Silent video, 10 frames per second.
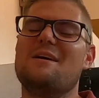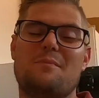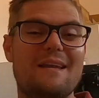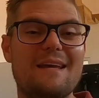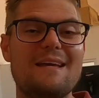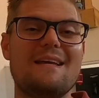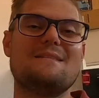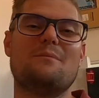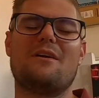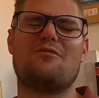but here is a
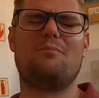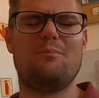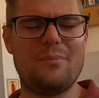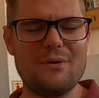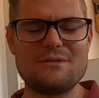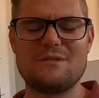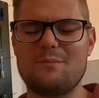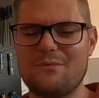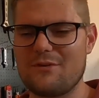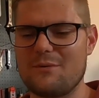bit of
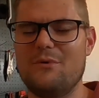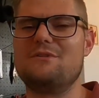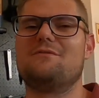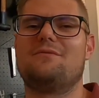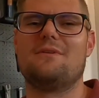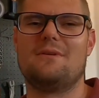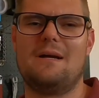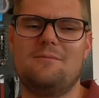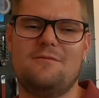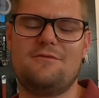beautiful
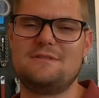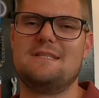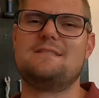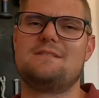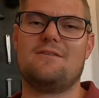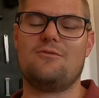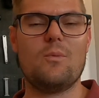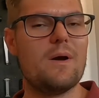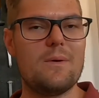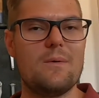footage of
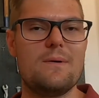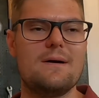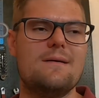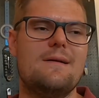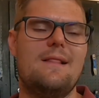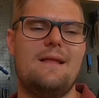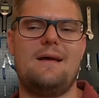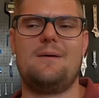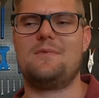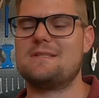where we were,
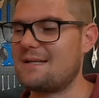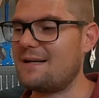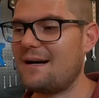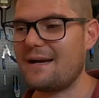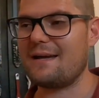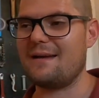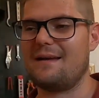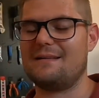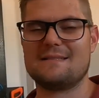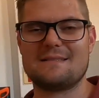the sky,
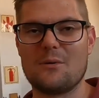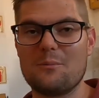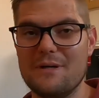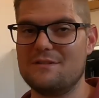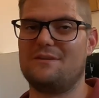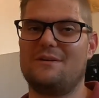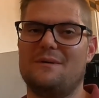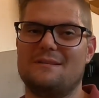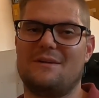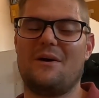and just how peaceful it
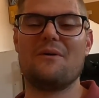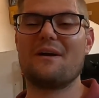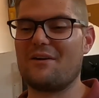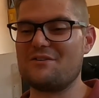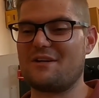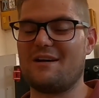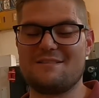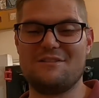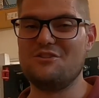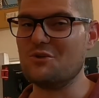was. So I want to encourage you guys to
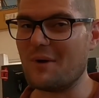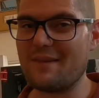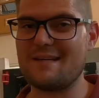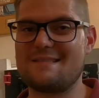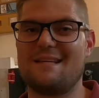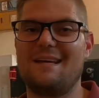enjoy this,